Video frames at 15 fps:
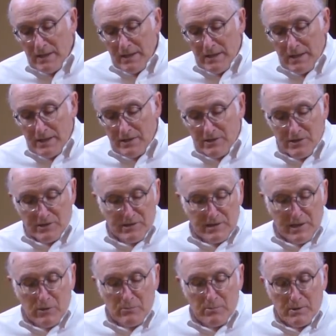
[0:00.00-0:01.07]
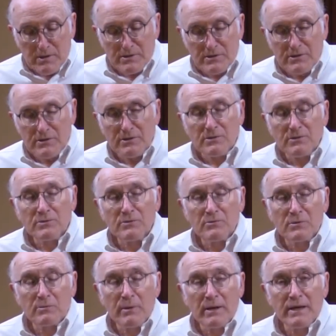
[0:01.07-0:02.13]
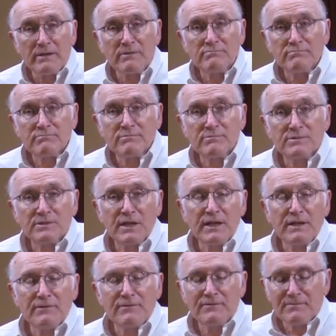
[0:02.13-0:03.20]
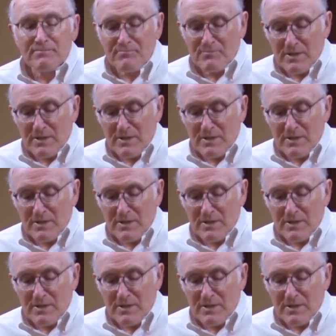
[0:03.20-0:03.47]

and just help us to remain safe.